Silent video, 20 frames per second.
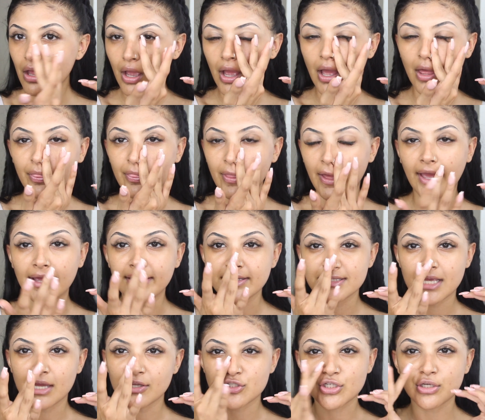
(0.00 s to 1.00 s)
and that is
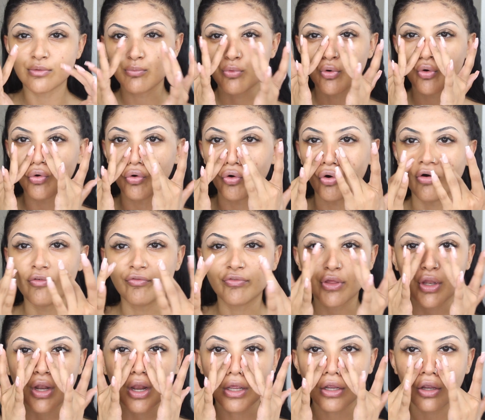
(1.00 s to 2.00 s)
actually more of
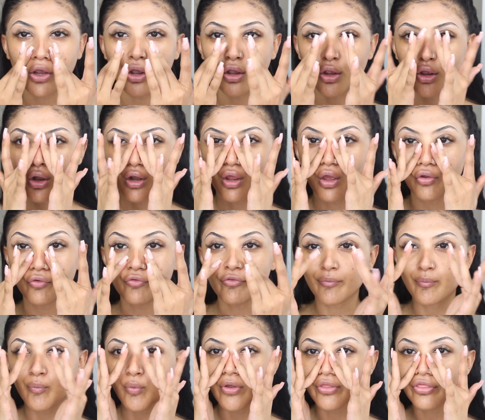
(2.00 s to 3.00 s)
the like glow
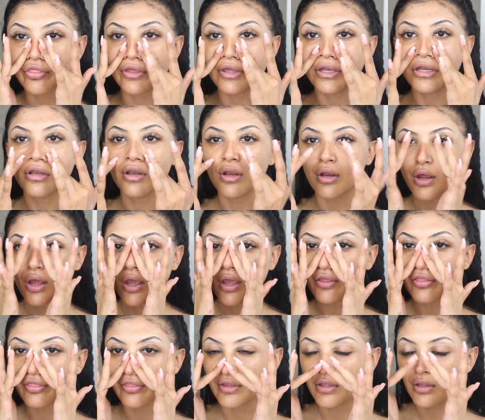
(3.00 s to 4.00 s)
from within, I
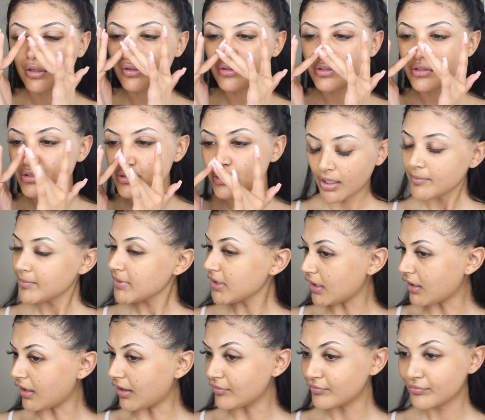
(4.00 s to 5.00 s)
think. I'm in
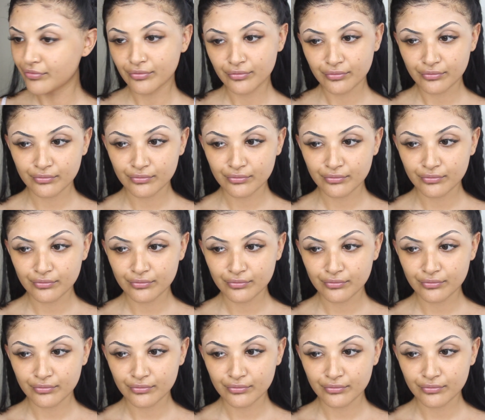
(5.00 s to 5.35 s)
love.